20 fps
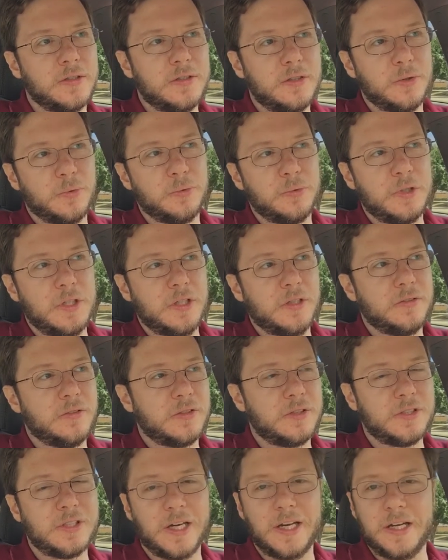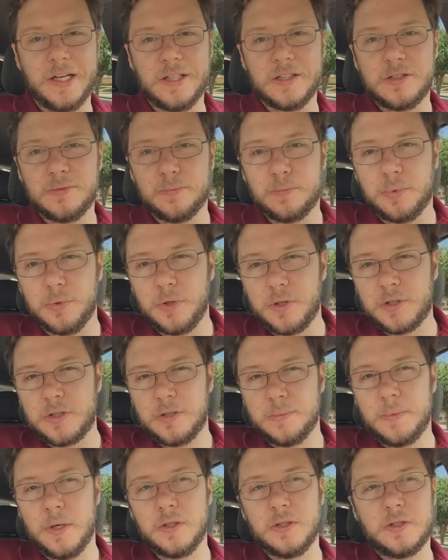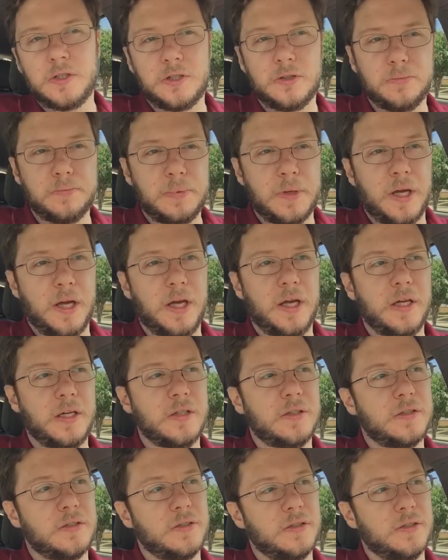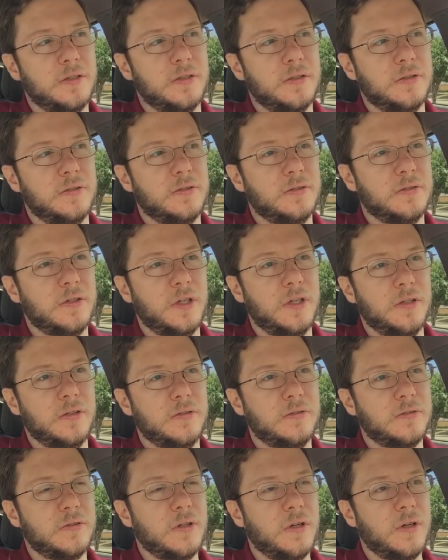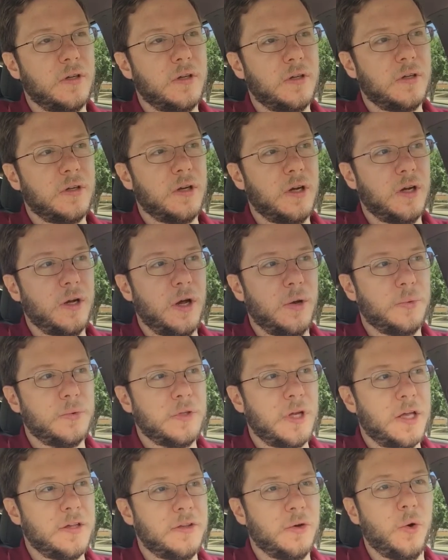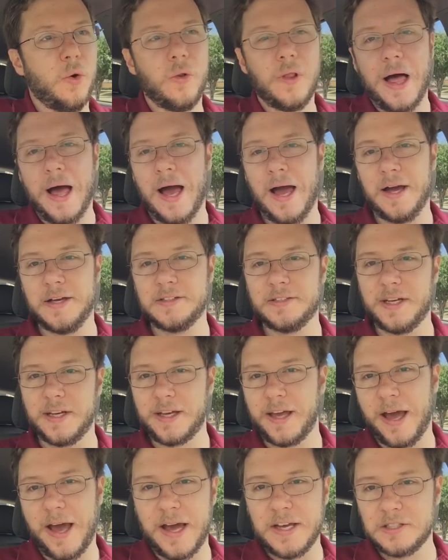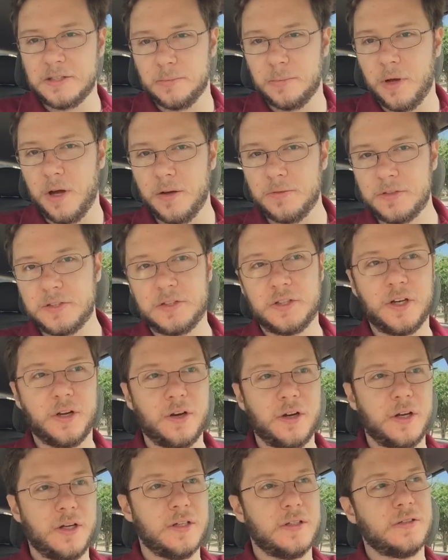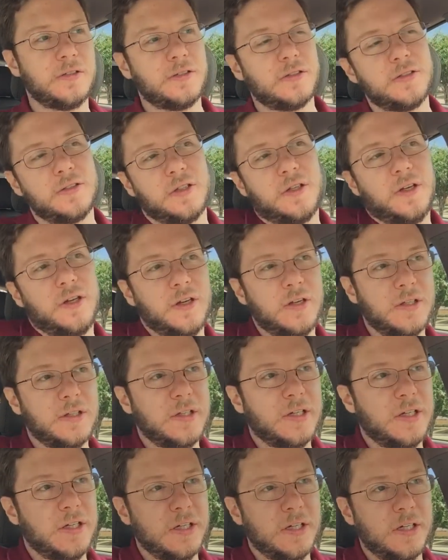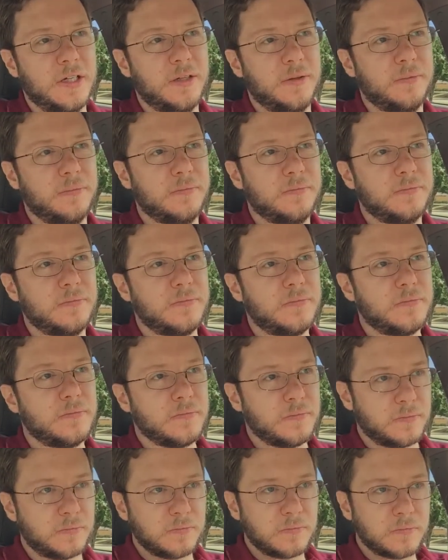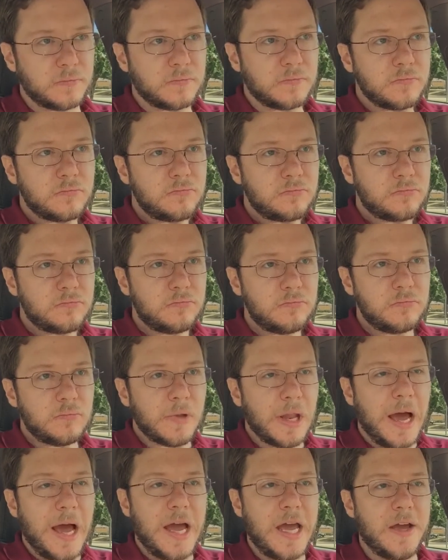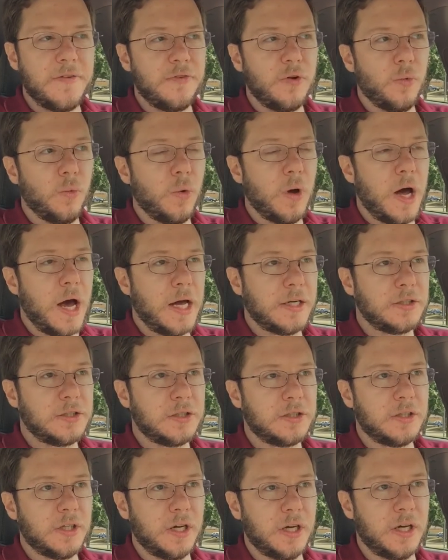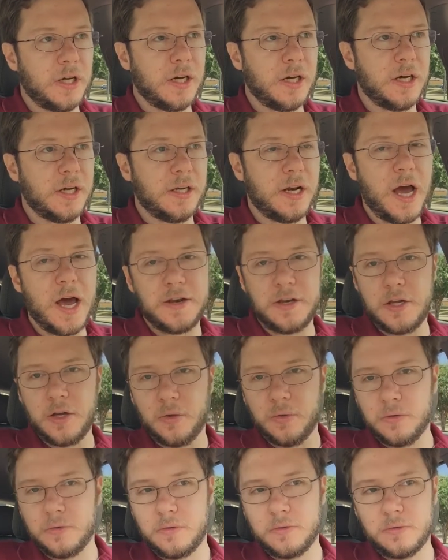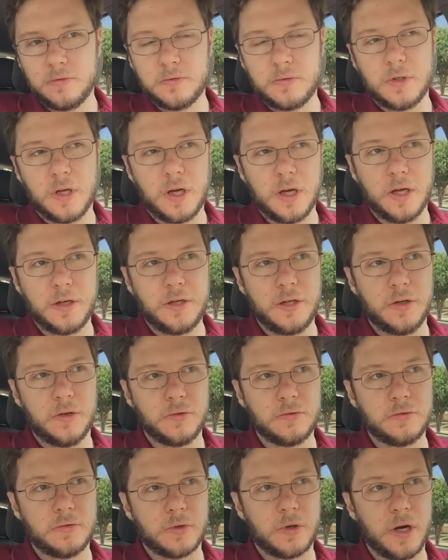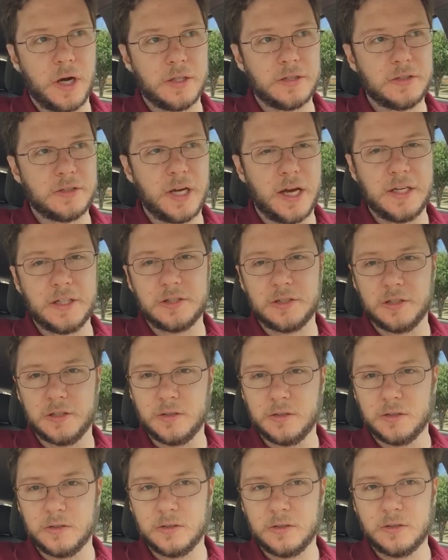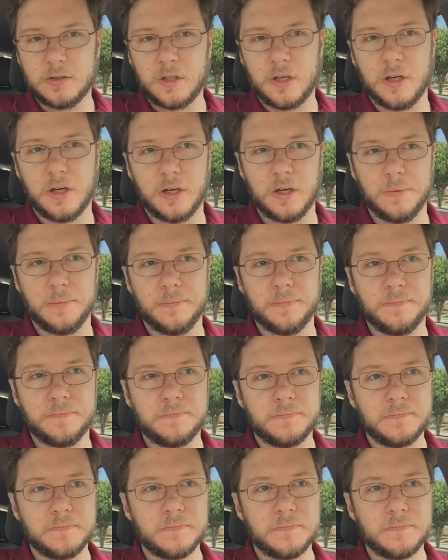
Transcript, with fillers: to read science books about space and, and uh, I had the whole Isaac Asimov series. Um, I even watched uh, not Neil uh, Neil deGrasse Tyson's, um,